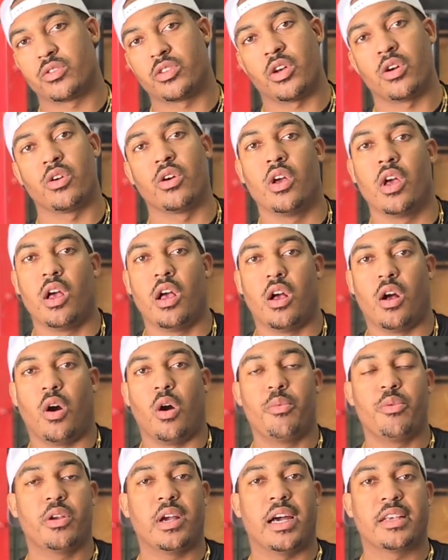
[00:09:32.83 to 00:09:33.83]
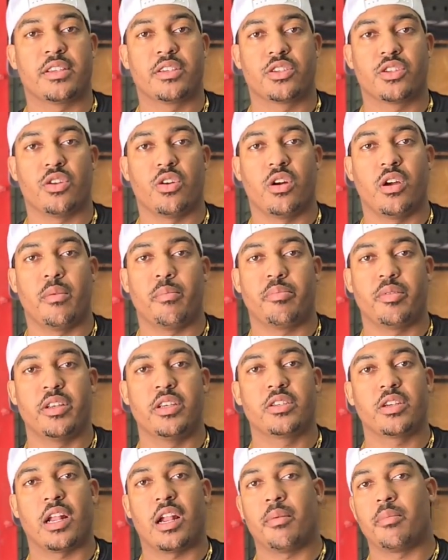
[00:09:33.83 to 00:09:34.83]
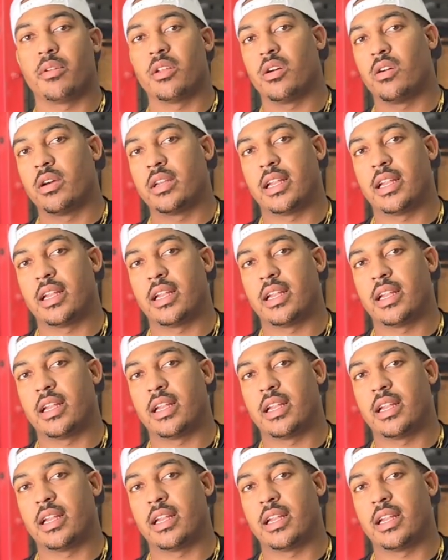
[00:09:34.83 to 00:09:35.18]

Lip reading: So hope you guys enjoyed. Please go down below,